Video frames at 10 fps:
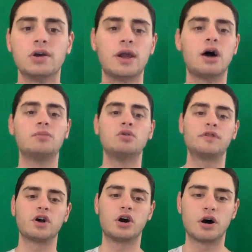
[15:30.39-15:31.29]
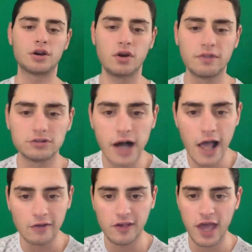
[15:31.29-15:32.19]
Now moving on, you have the
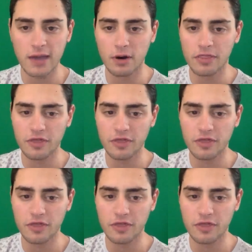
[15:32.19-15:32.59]
last game on